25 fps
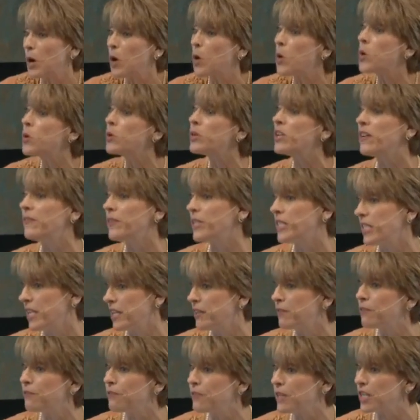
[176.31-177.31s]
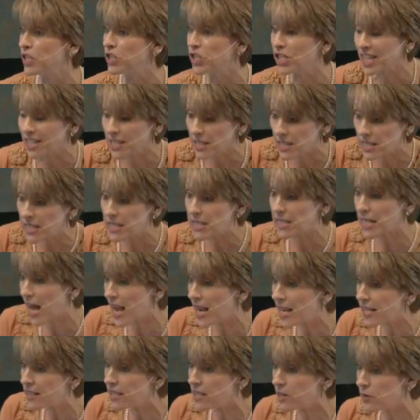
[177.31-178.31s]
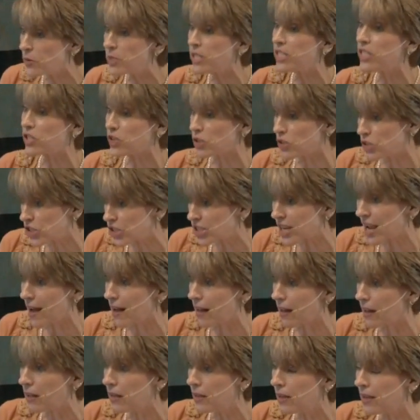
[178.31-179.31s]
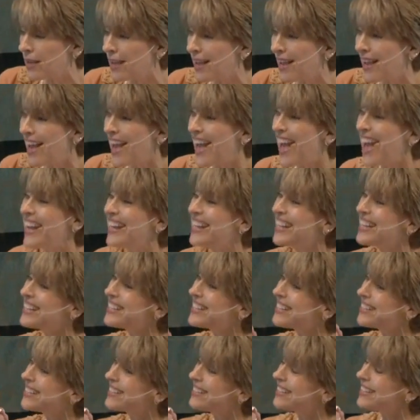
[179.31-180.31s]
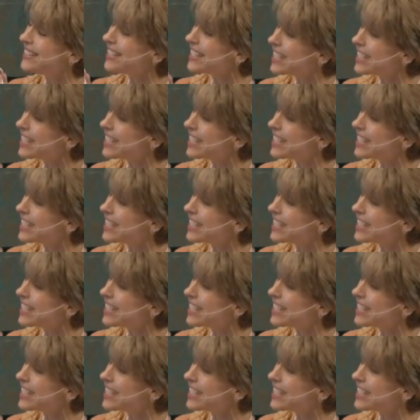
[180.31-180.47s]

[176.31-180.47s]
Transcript: bone of a dead fish that's inside the oyster shell, and it